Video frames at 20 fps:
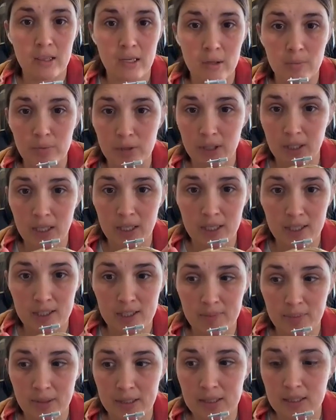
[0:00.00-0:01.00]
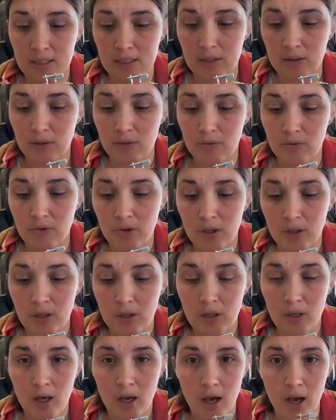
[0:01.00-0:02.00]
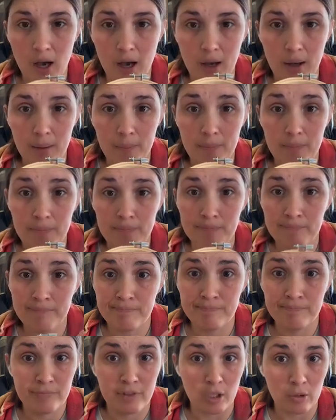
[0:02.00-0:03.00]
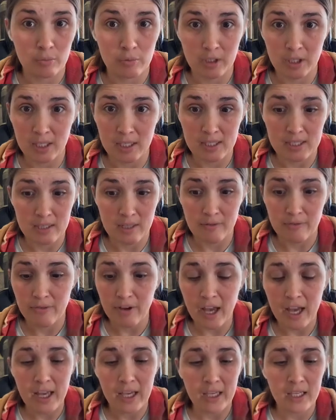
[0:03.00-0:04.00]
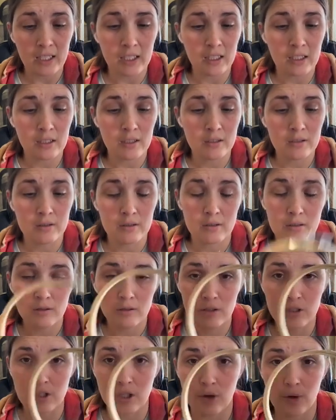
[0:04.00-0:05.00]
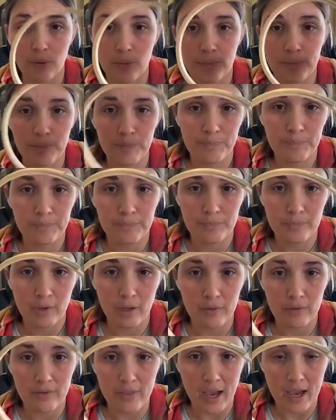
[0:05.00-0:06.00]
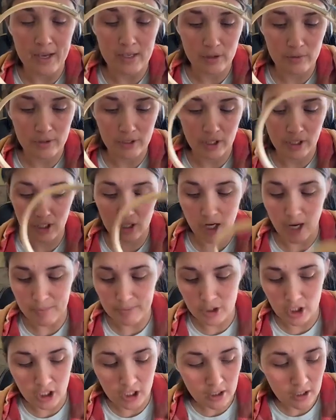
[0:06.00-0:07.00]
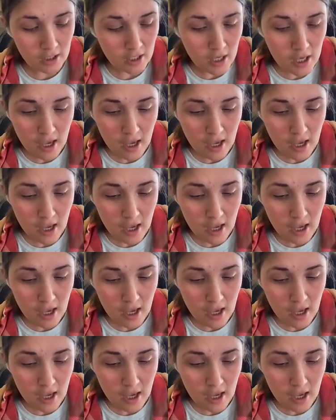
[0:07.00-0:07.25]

They're really inexpensive. They're really easy to find. So that is a really good option.